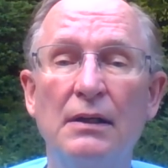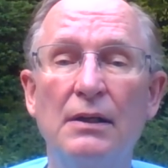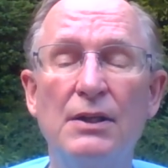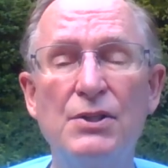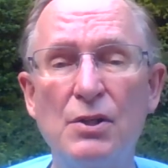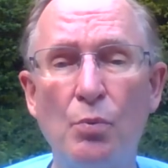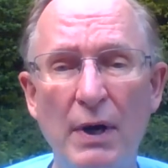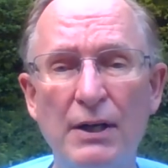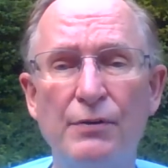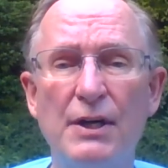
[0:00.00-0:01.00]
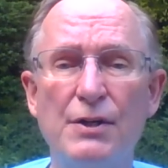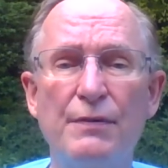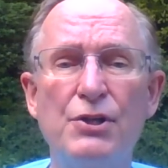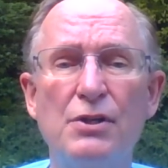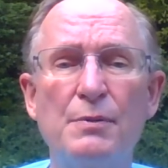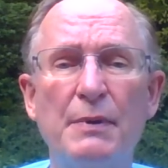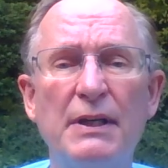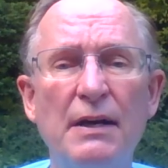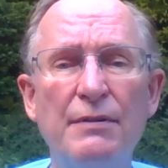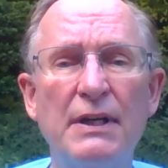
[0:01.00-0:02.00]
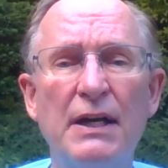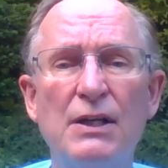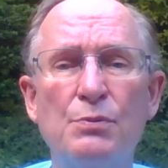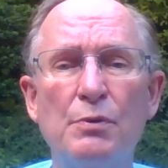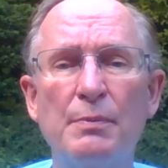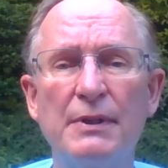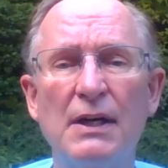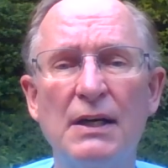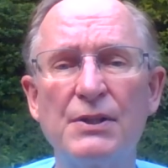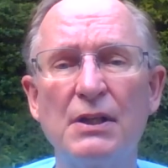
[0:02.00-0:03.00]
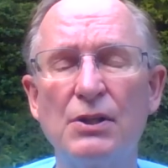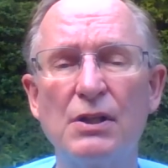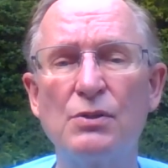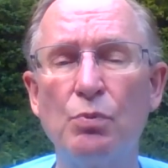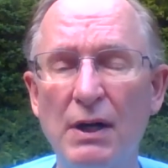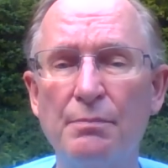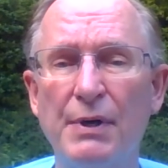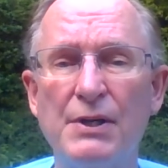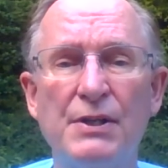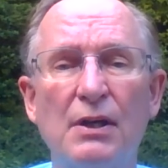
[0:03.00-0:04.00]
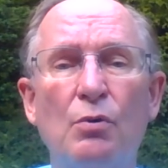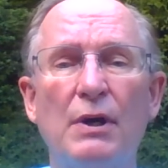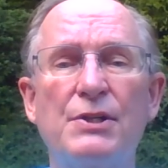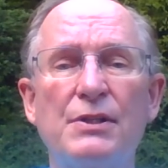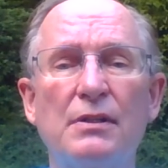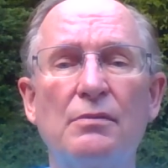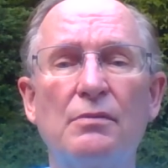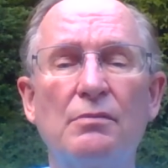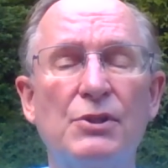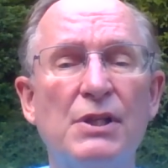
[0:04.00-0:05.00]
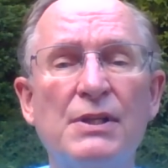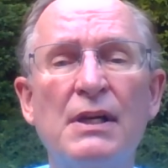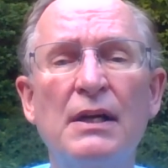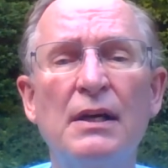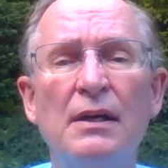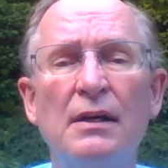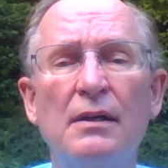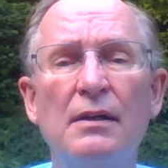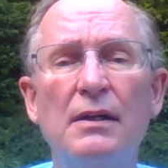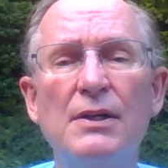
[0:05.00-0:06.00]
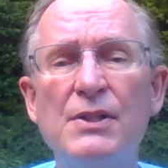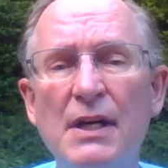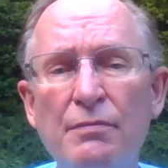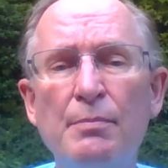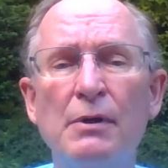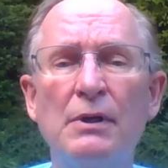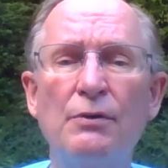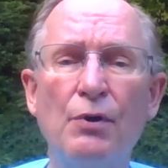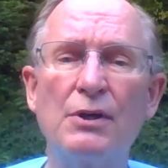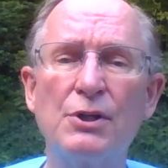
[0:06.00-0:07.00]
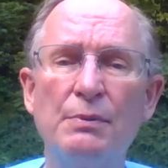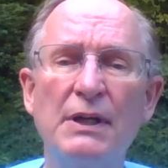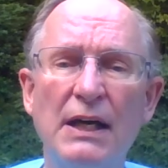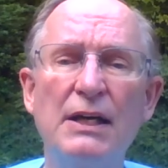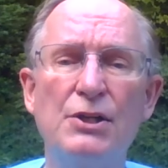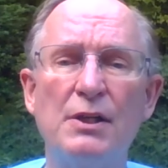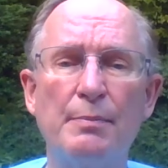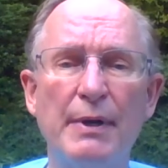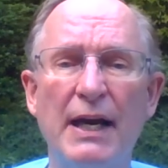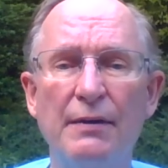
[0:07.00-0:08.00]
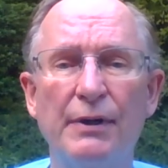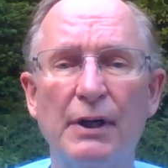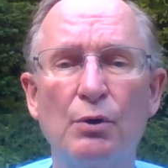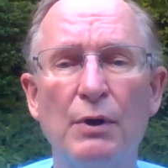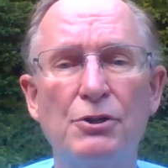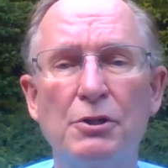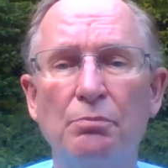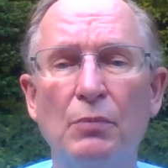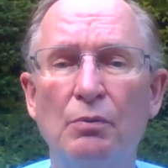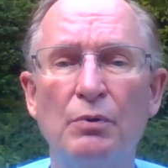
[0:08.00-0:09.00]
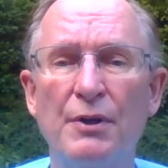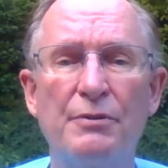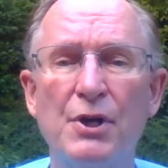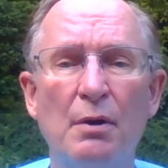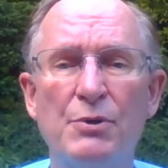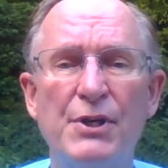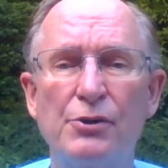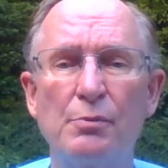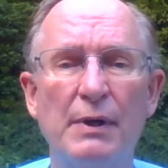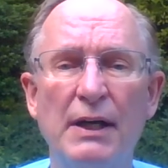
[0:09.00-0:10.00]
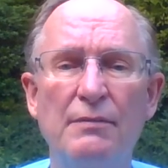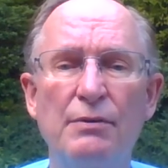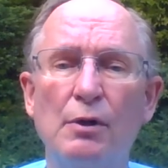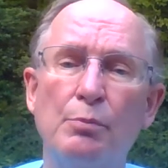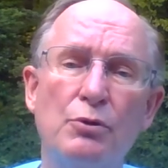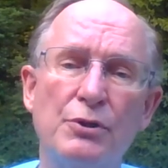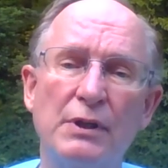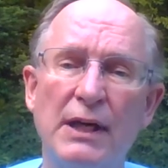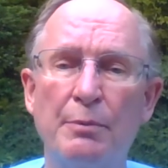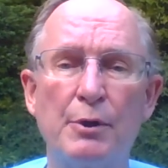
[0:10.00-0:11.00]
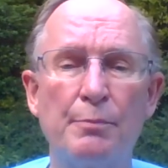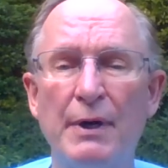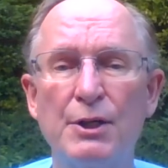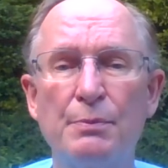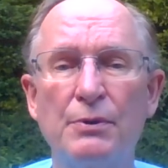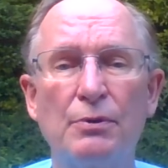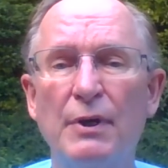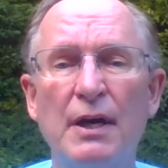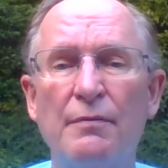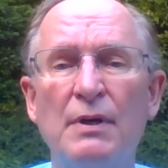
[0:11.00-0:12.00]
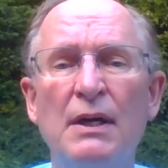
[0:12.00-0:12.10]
This is a wide range of issues, but in every case we'll be asking just one basic question, which is it ever morally wrong to engage in the behavior in question, whether it's homosexual behavior, abortion, capital punishment, or whatever?